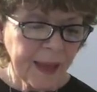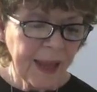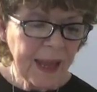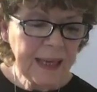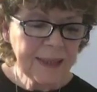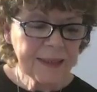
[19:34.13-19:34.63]

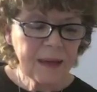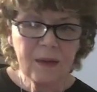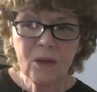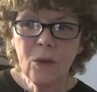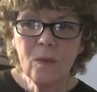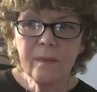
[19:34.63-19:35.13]
And,
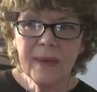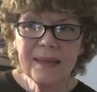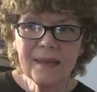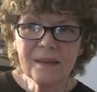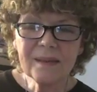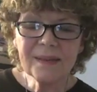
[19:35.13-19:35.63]

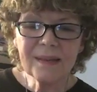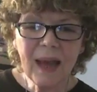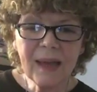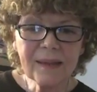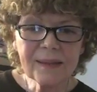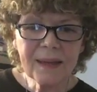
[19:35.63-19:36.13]
medical
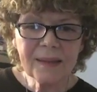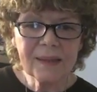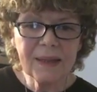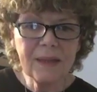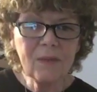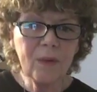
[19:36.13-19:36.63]
science has
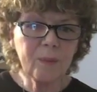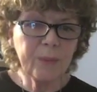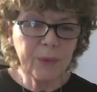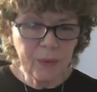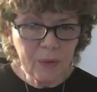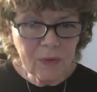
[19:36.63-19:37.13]
even
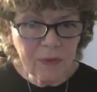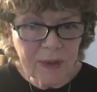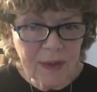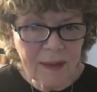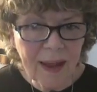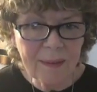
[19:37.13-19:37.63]

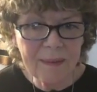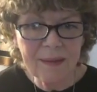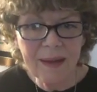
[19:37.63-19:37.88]
proven that